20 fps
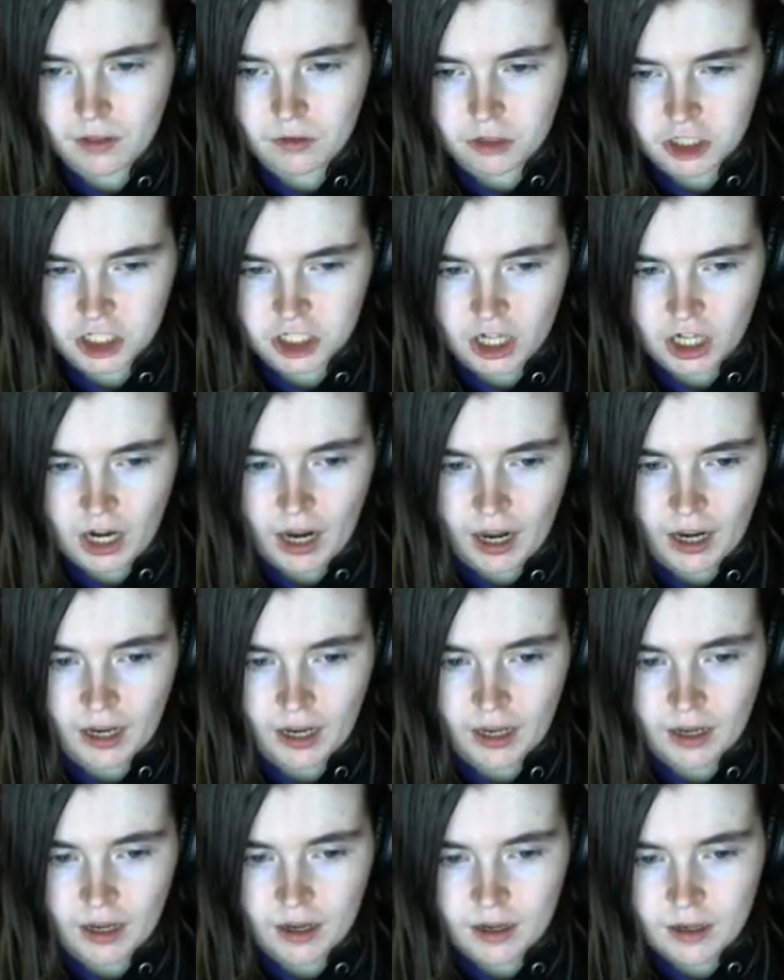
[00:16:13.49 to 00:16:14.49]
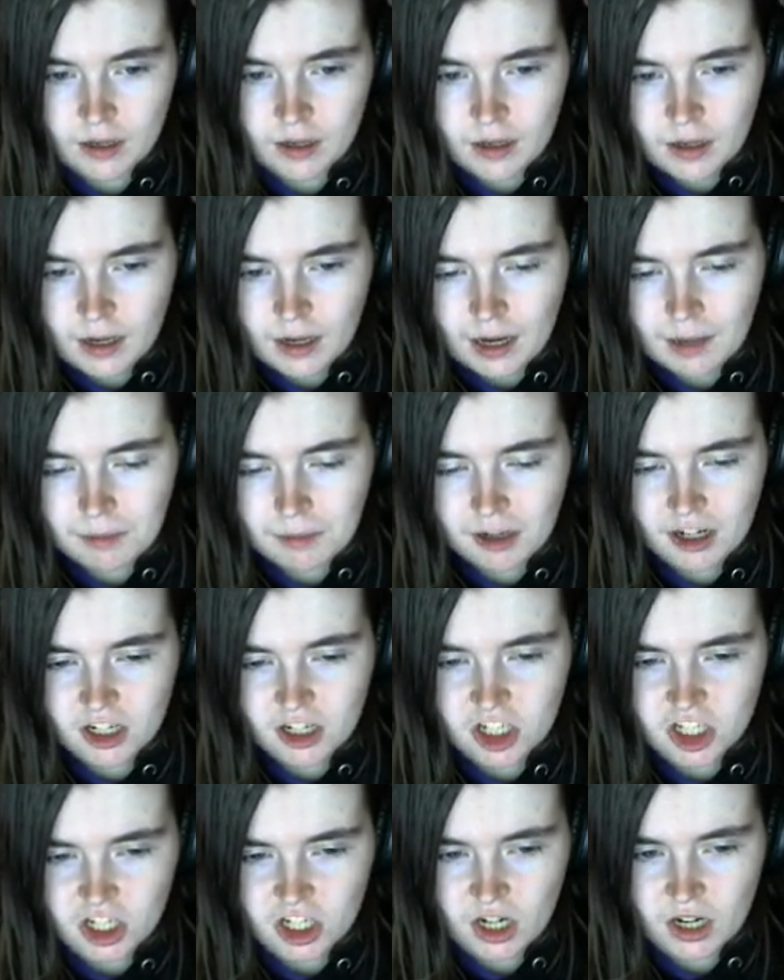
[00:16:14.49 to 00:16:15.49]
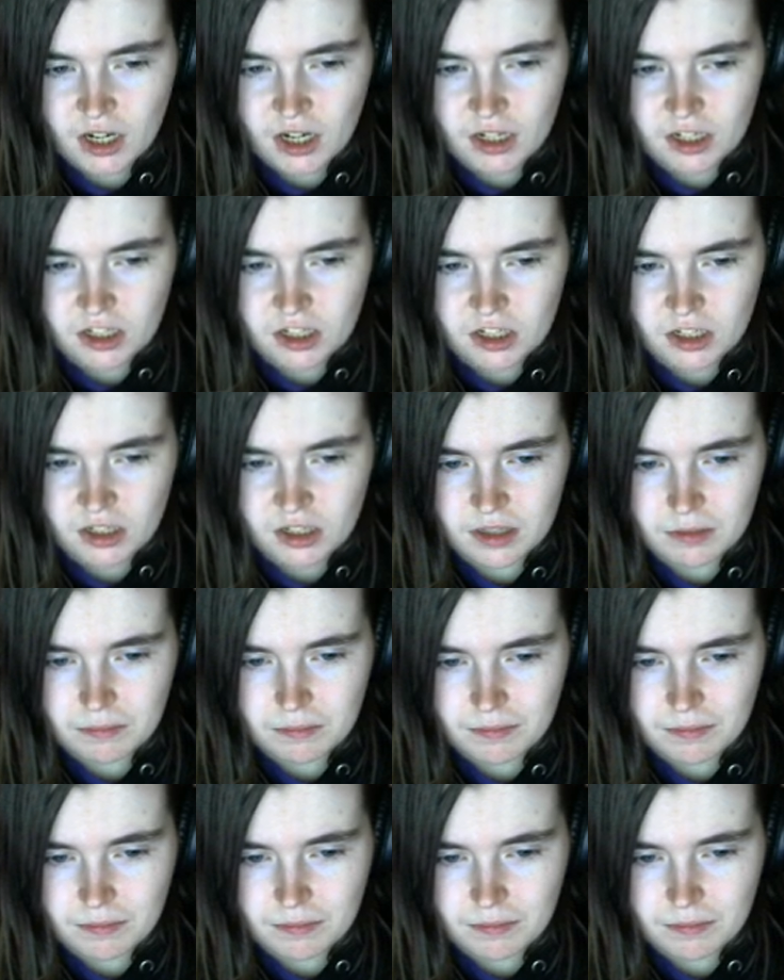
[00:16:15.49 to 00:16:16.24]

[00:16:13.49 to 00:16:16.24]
little shy. I'm not shy, it's just...